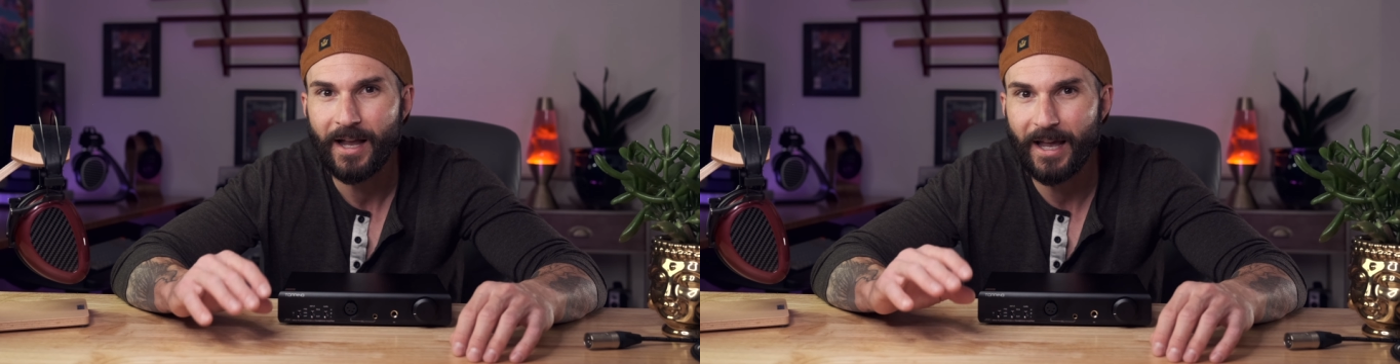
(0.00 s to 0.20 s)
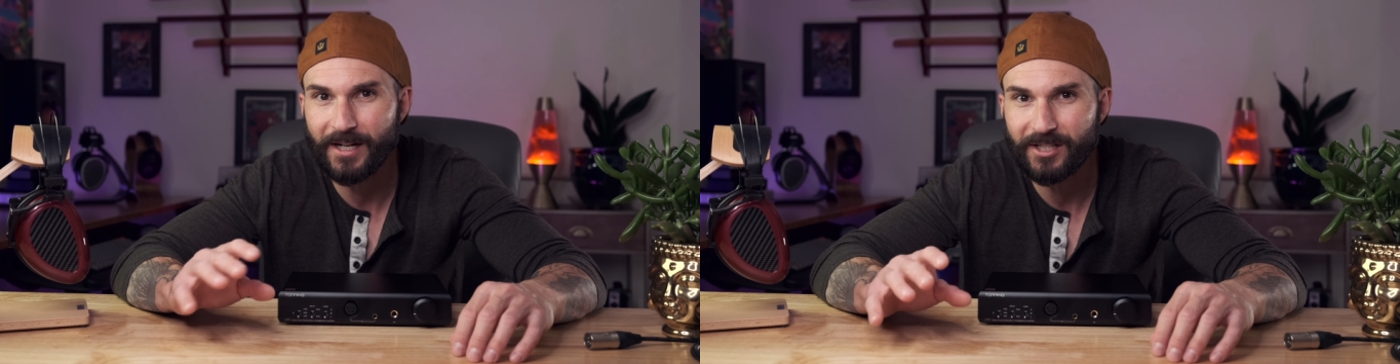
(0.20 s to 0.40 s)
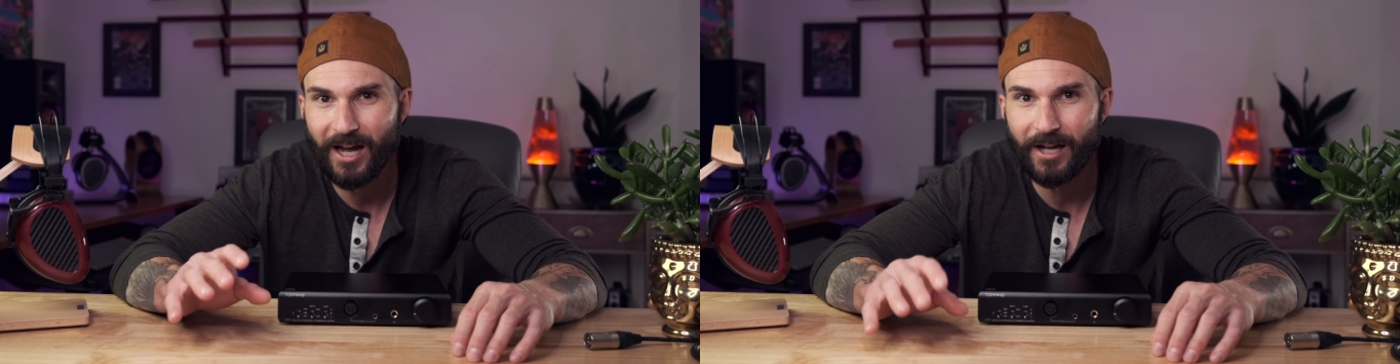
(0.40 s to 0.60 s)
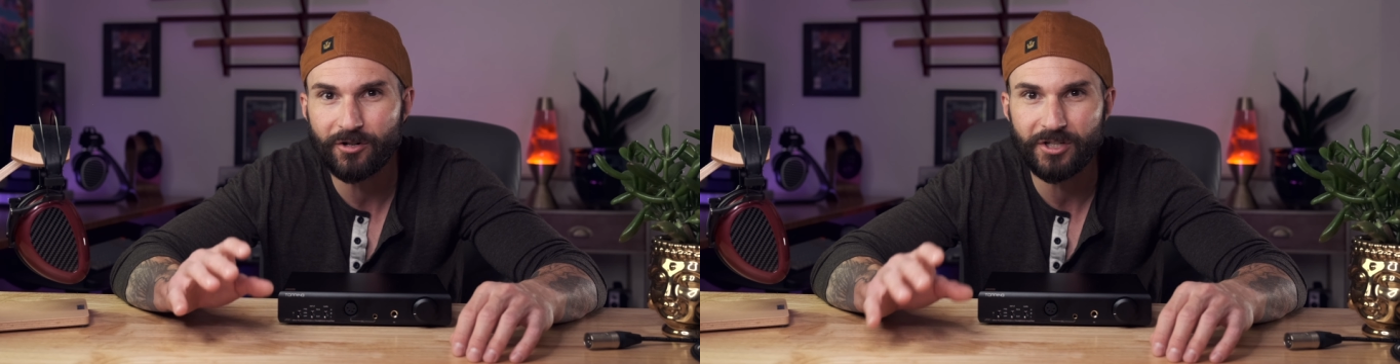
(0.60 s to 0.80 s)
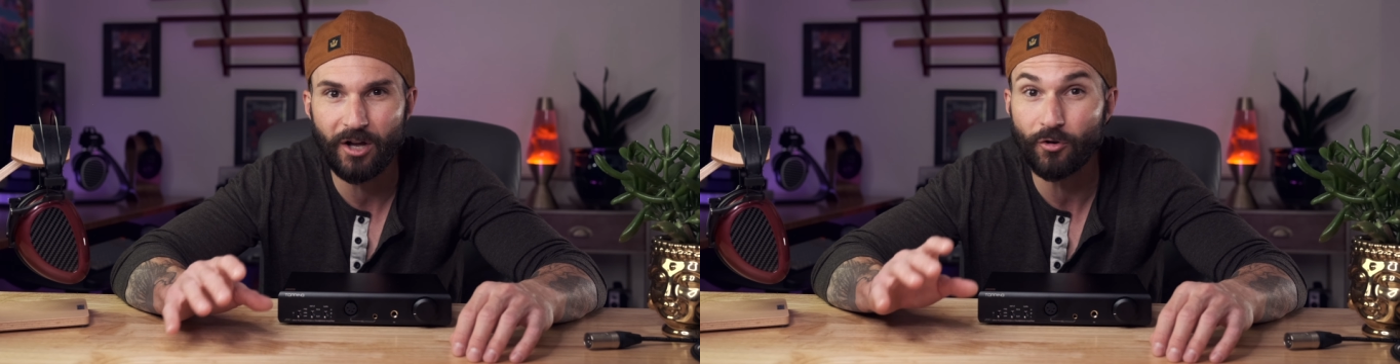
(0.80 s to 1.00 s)
and a tighter
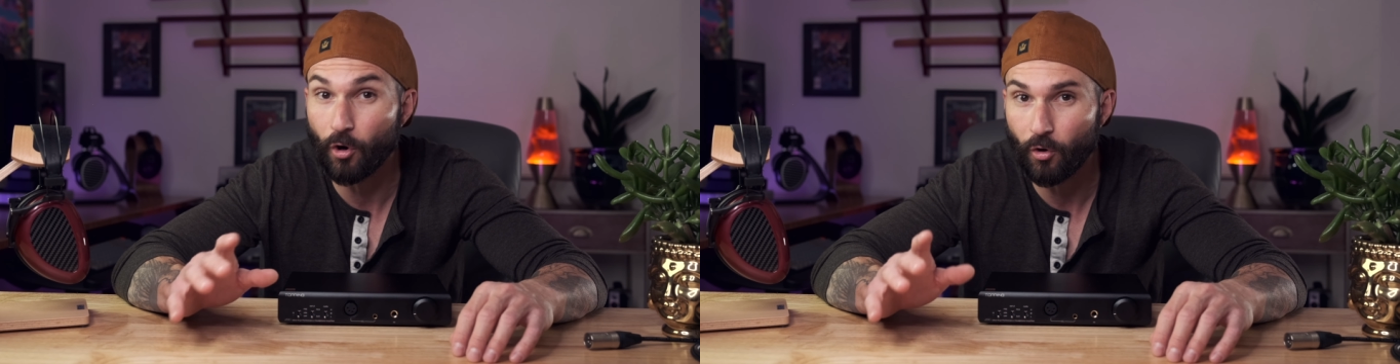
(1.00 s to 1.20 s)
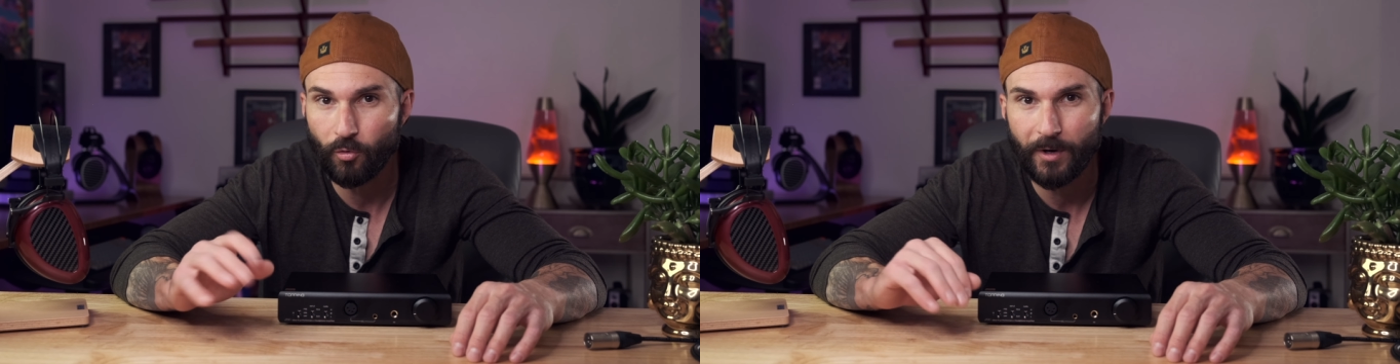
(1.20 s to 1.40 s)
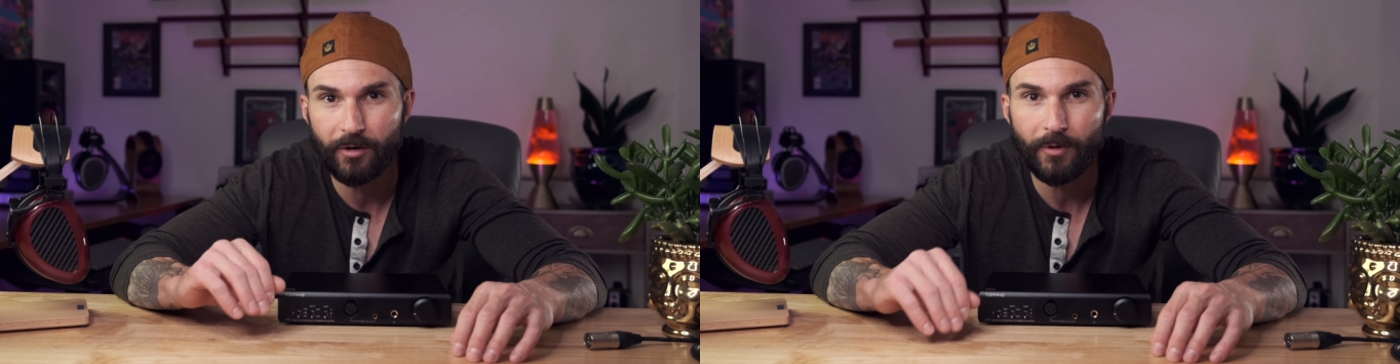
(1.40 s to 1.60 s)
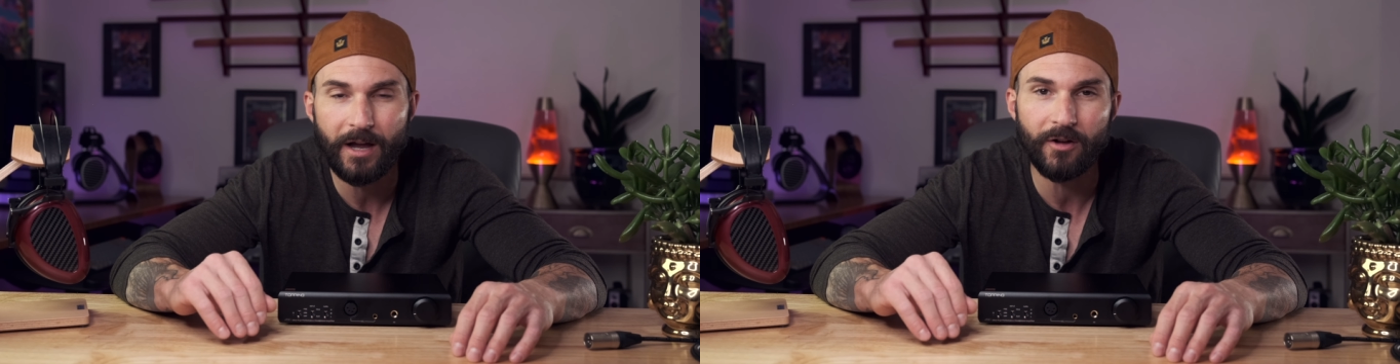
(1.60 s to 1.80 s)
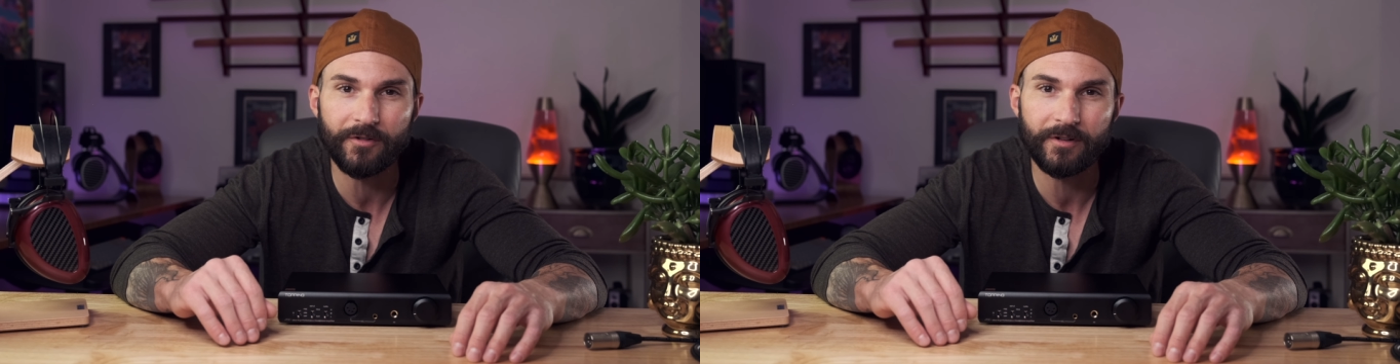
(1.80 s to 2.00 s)
sound all the way
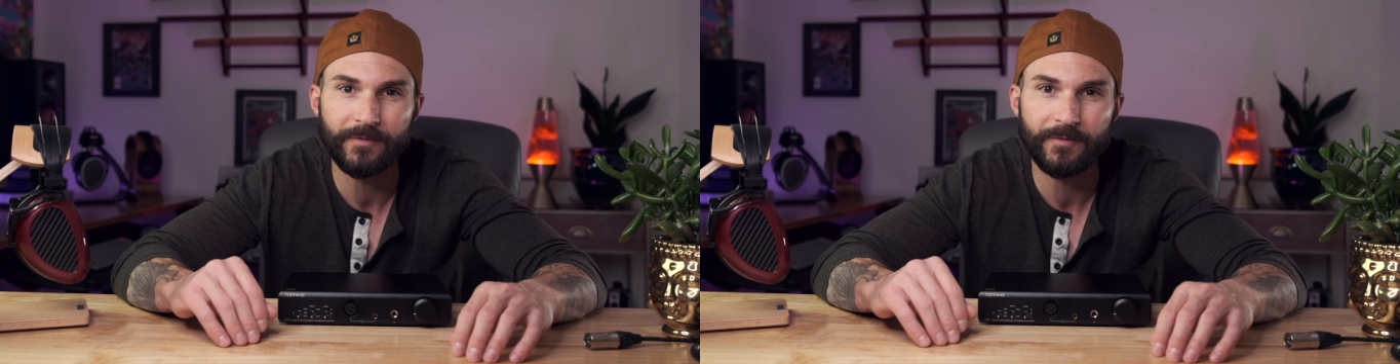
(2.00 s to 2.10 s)
around.